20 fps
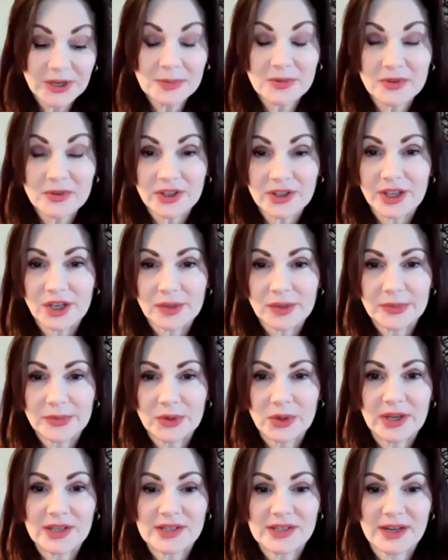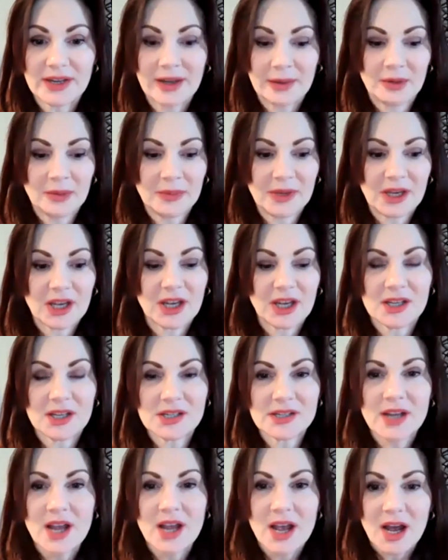bring up a really good point, Tammy,
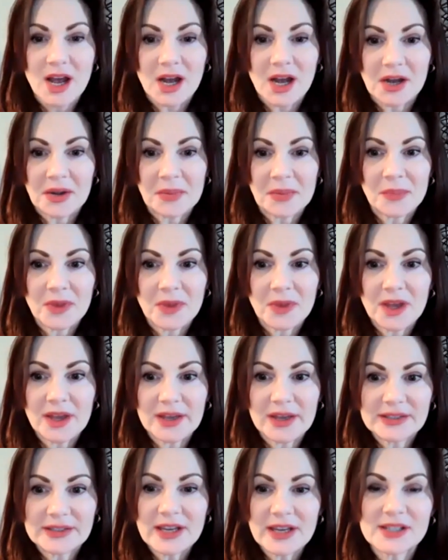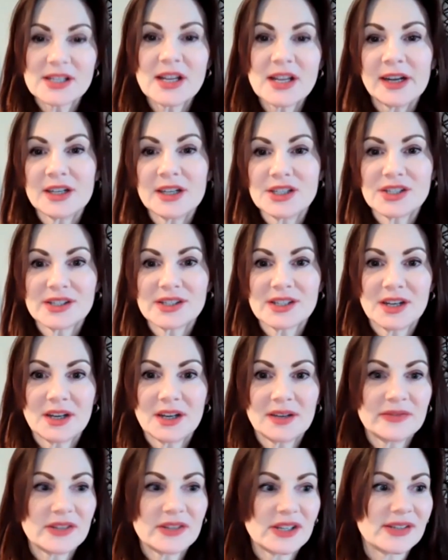because it's not just
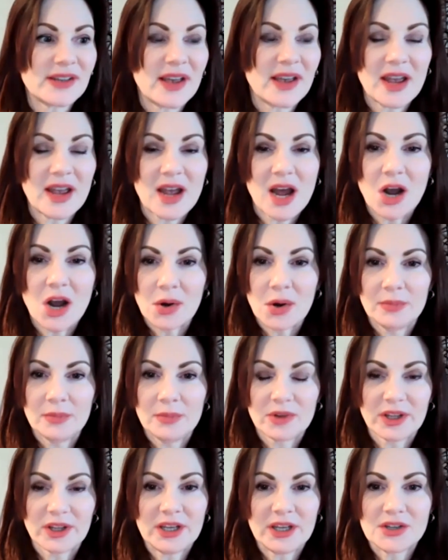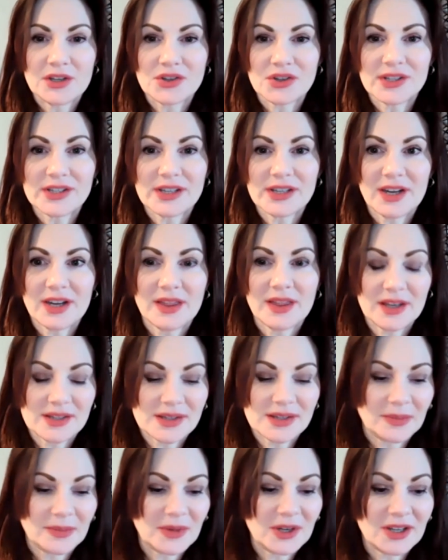enough to say, oh, I'm really interested in
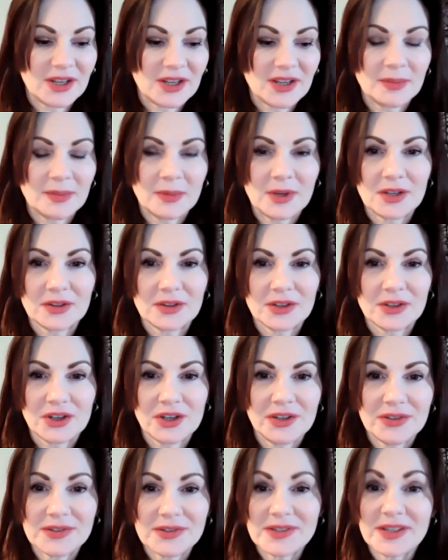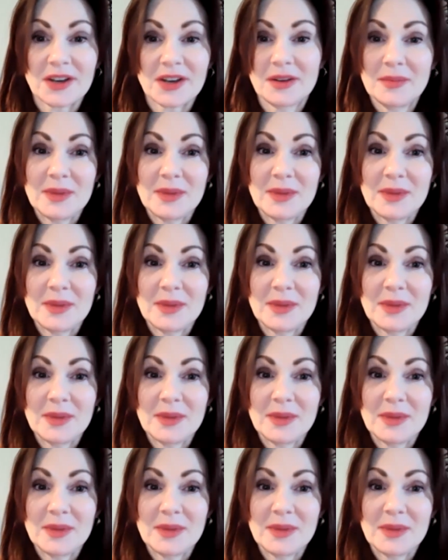this, I'm gonna learn a new skill.